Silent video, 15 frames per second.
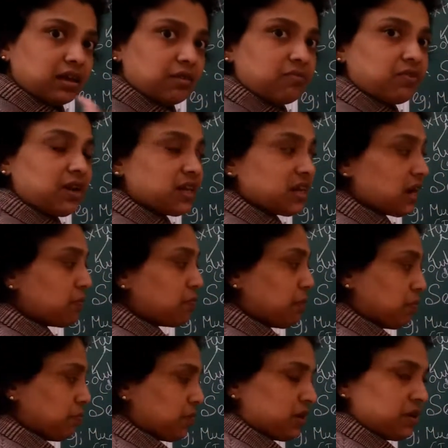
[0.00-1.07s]
filter
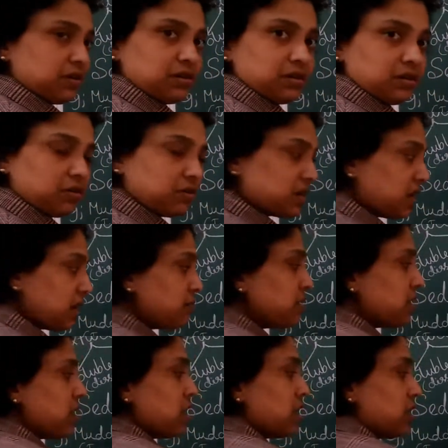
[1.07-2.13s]
paper. Okay,
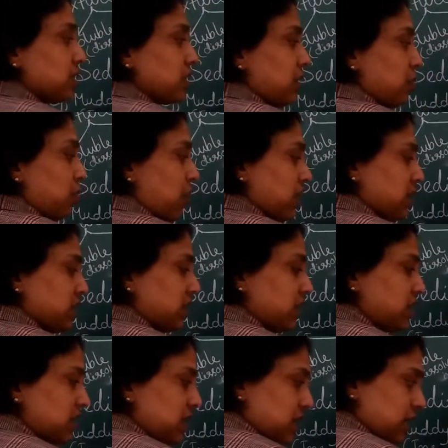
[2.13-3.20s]
the water,
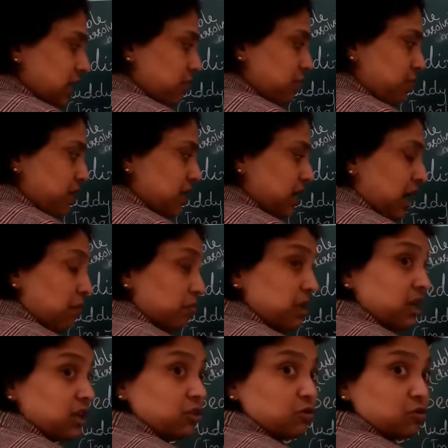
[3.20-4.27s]
it will be
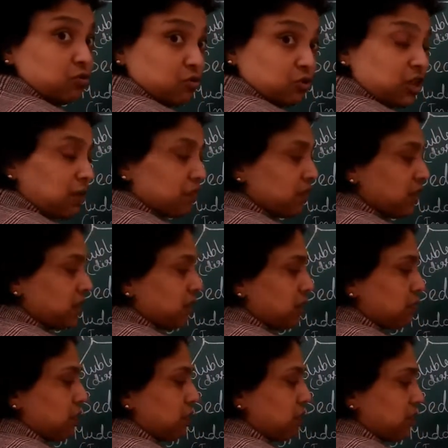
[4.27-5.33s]
coming through the filter
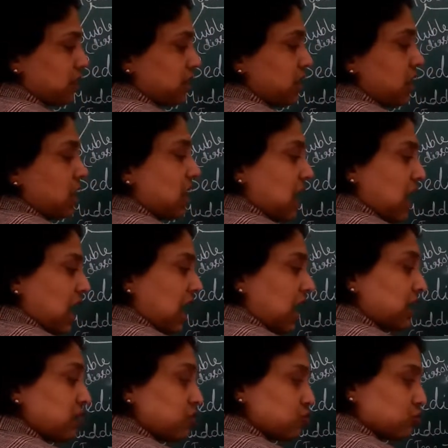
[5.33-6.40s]
paper
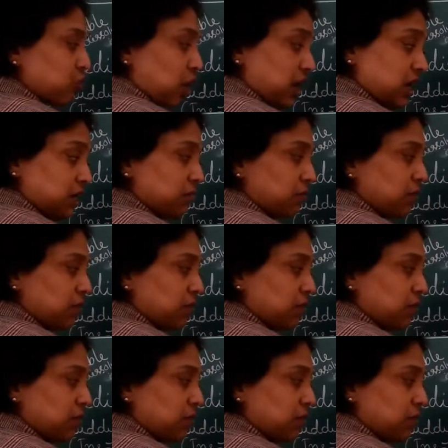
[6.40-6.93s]
and solid